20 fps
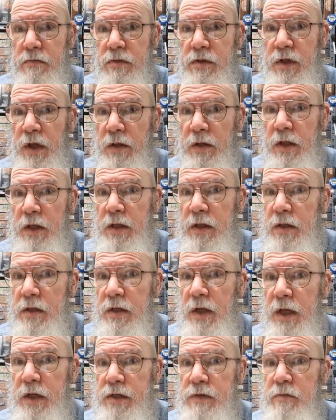something
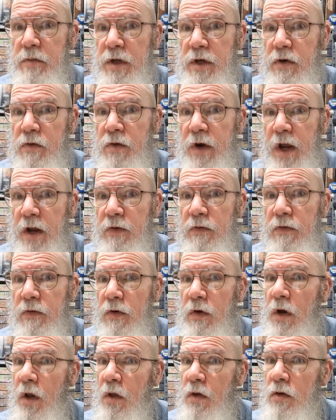that has been around for
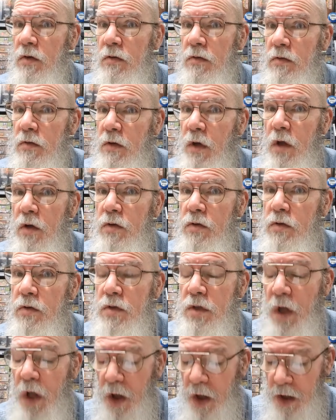a long, long
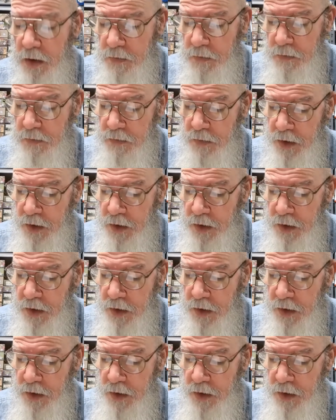time.